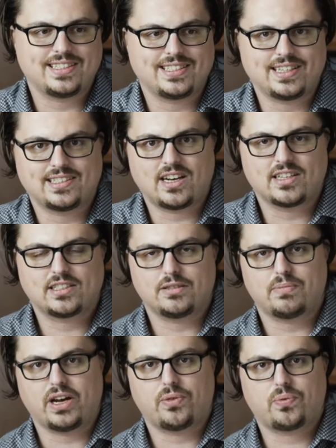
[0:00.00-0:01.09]
is
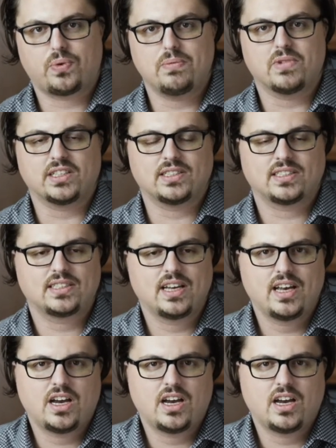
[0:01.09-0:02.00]
exhausted by 3 months.